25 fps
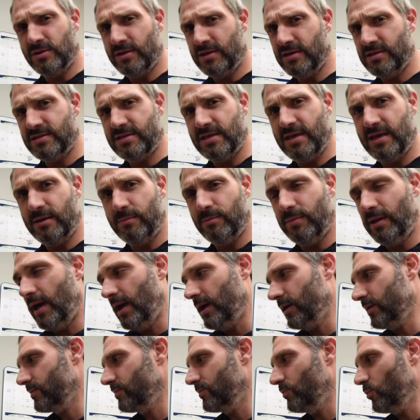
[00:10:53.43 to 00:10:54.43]
so I guess they had
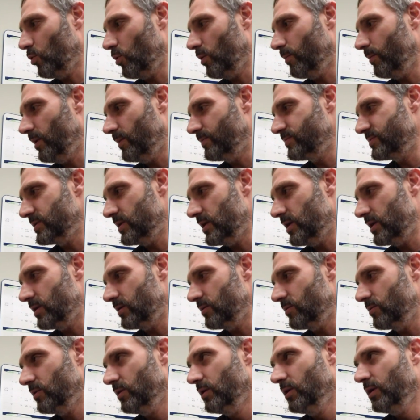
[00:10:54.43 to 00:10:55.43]
black warm-ups
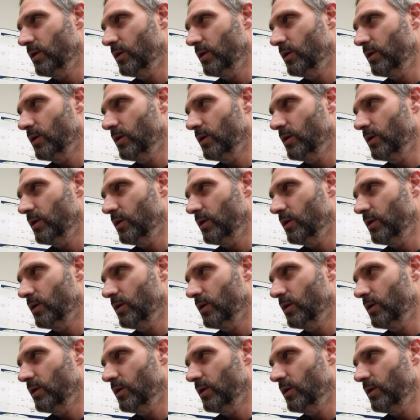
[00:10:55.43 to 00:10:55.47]
on,